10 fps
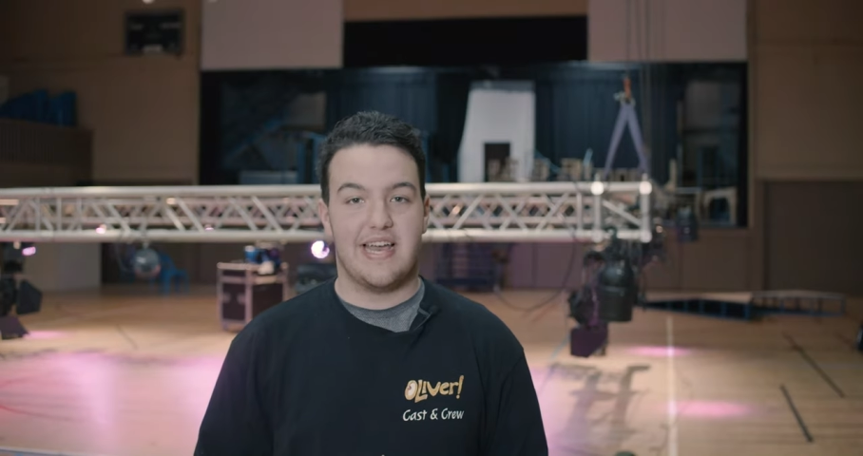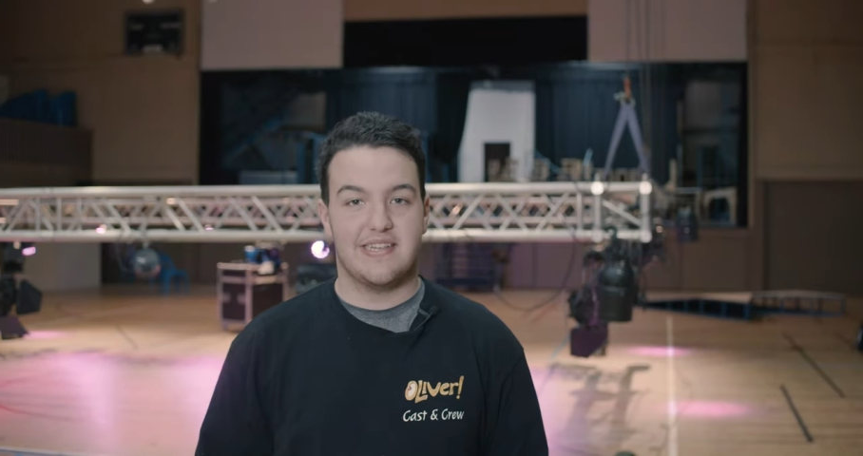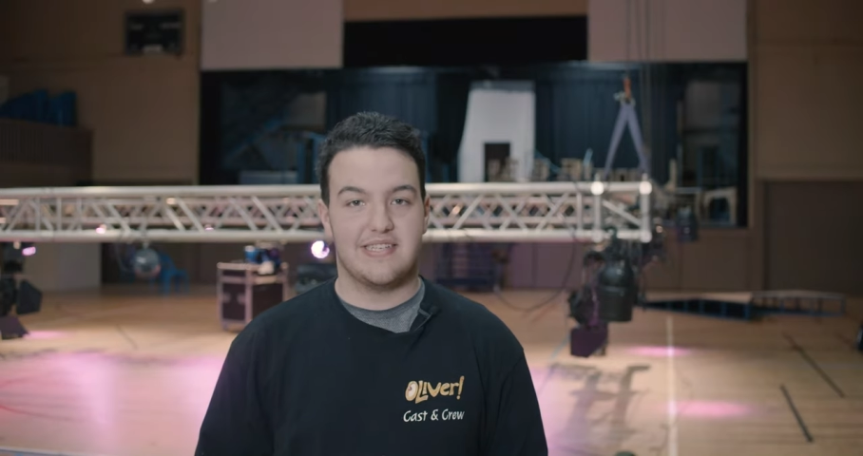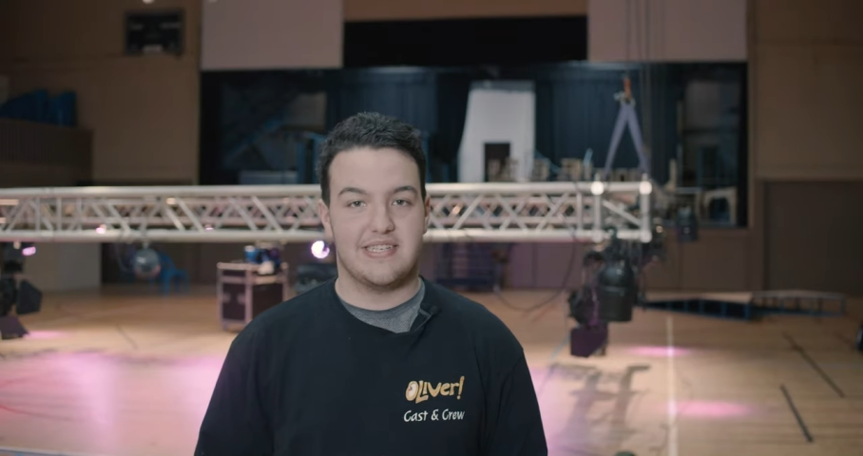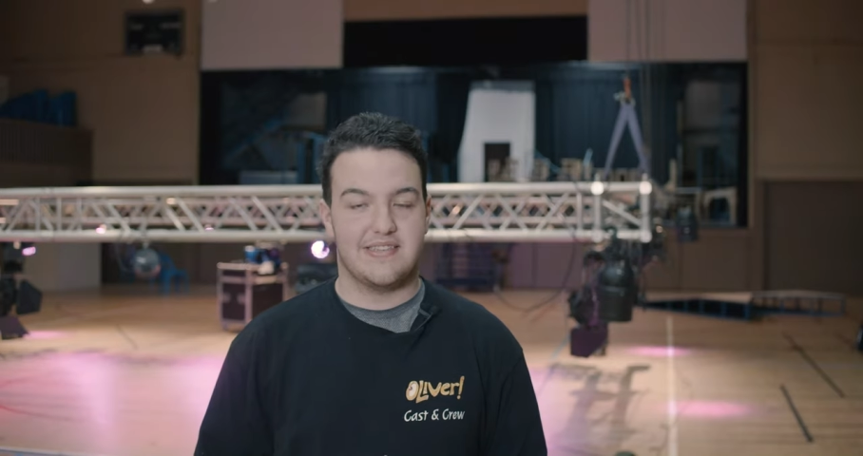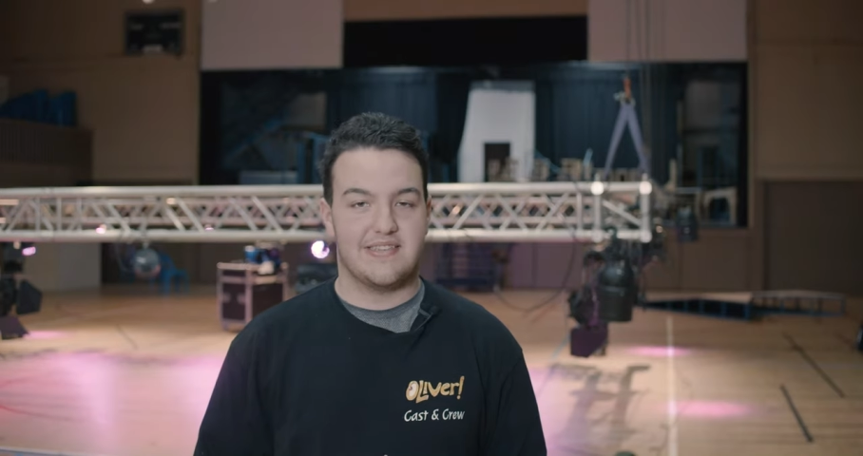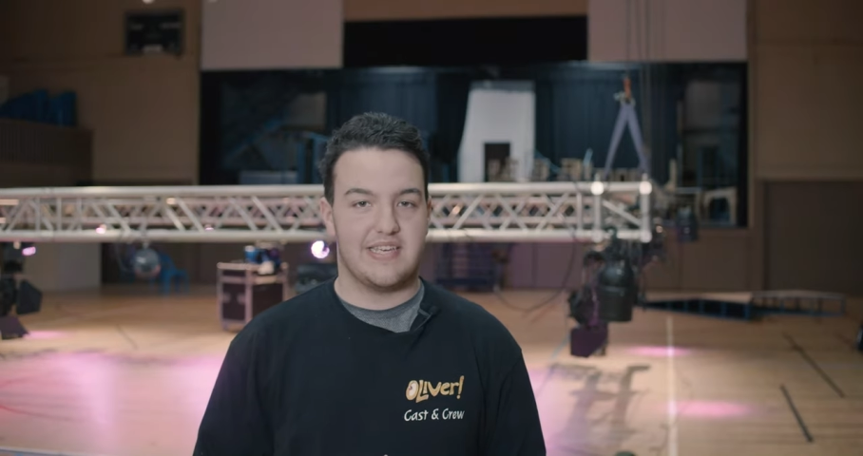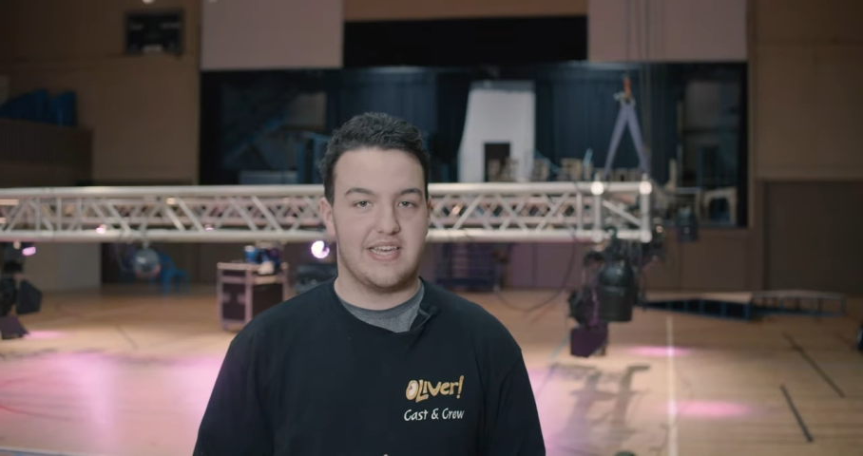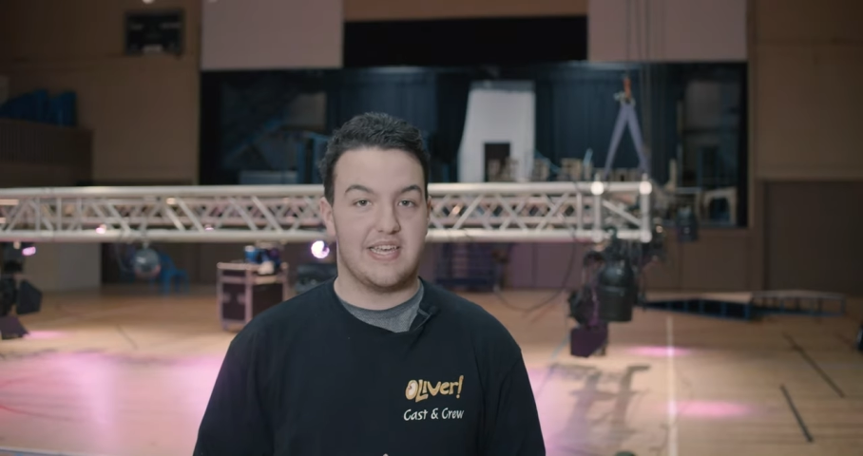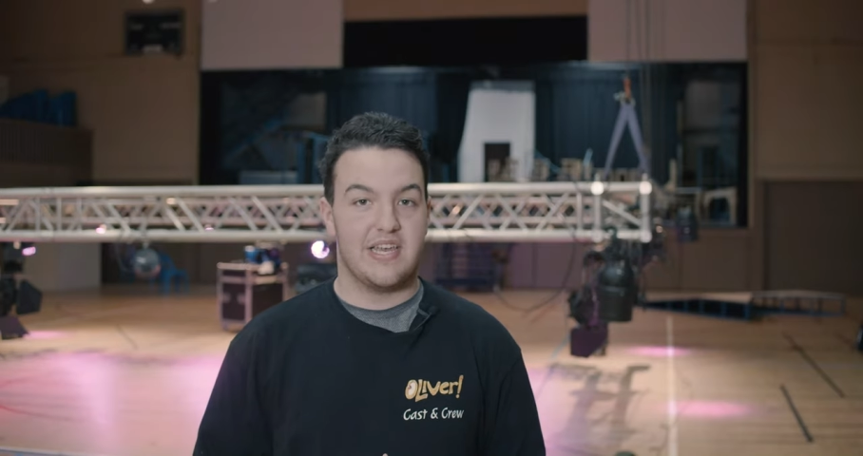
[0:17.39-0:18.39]
dancing and
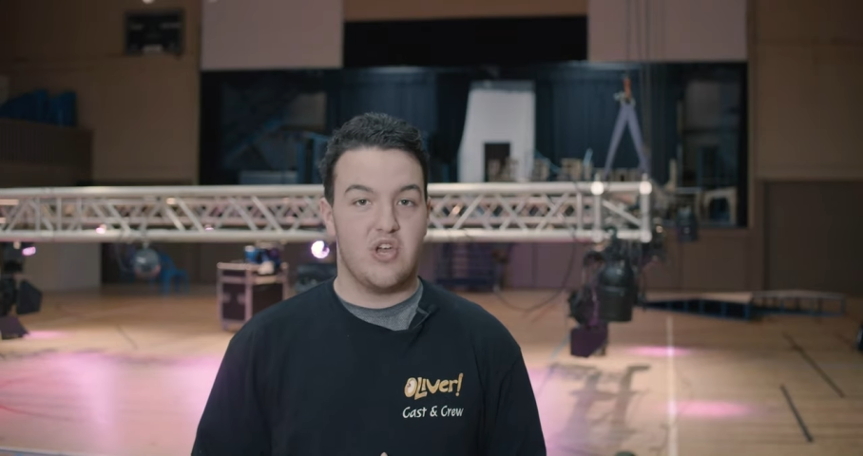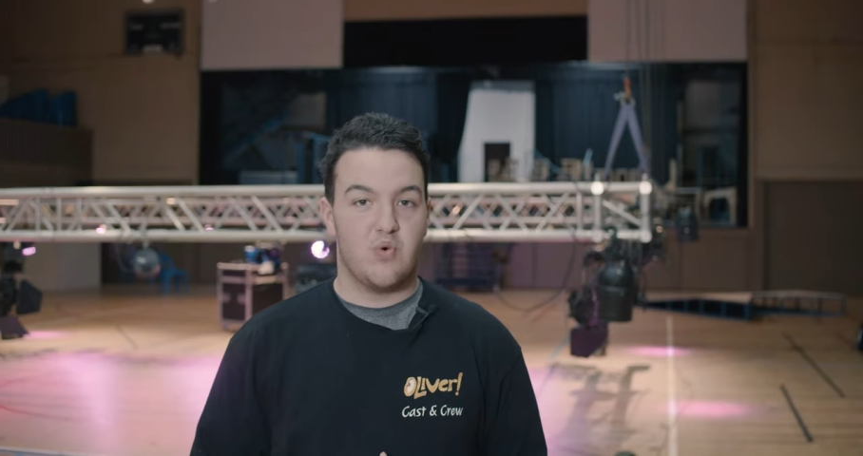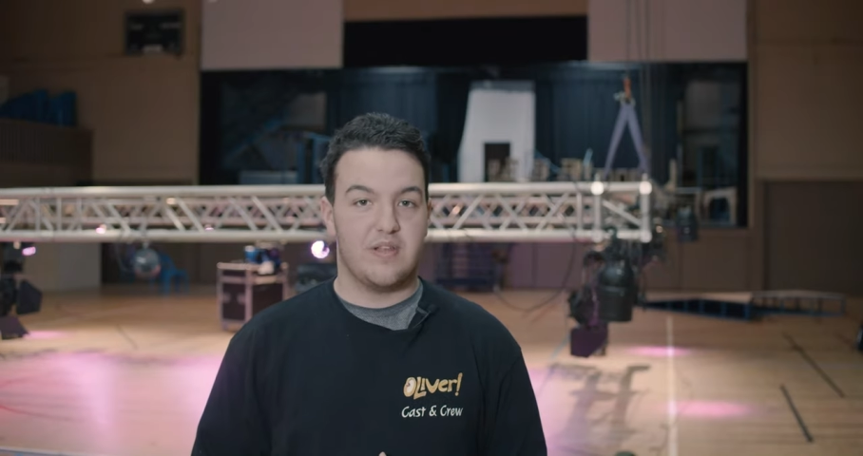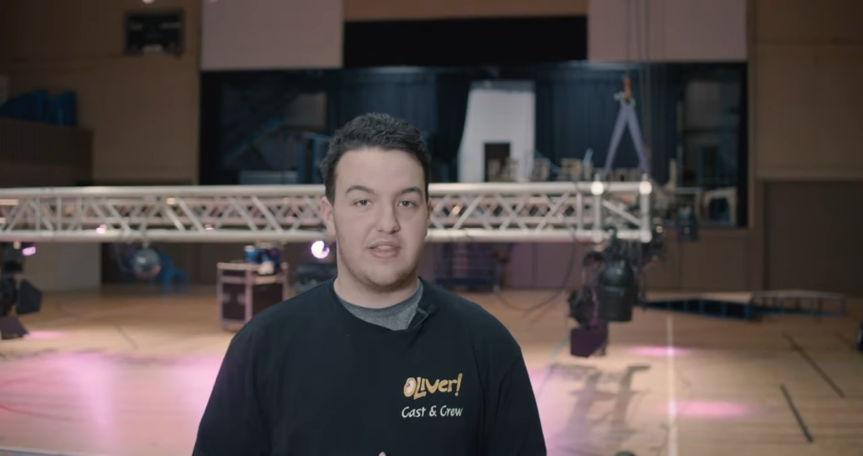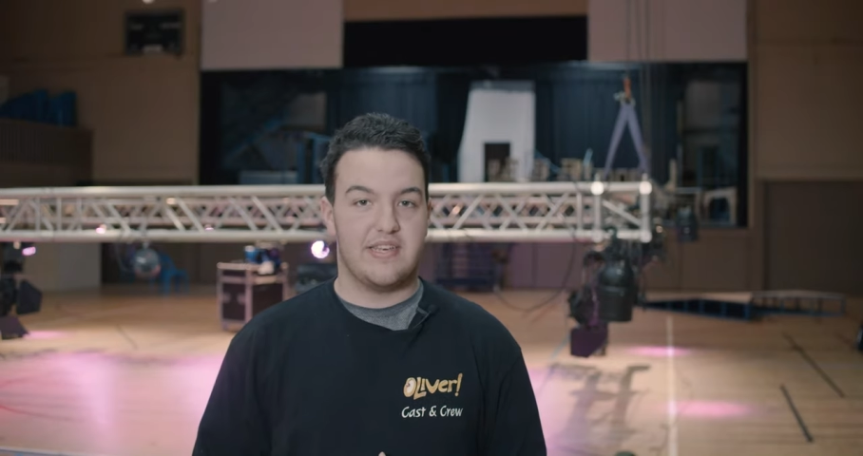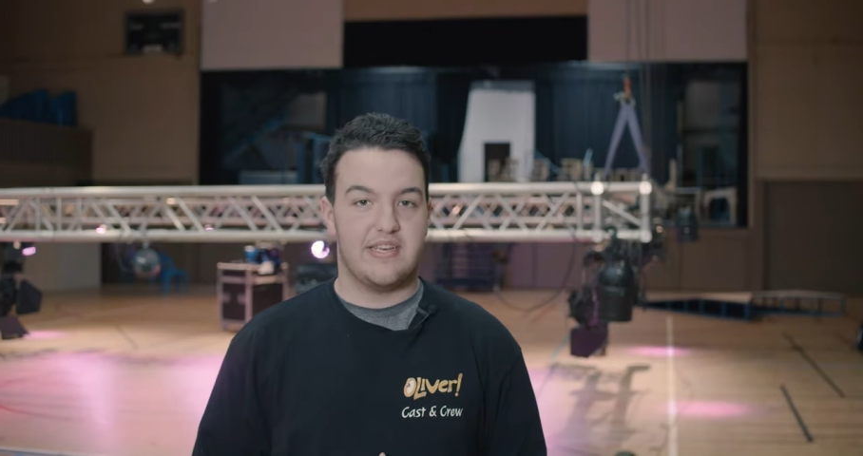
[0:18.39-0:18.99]
singing with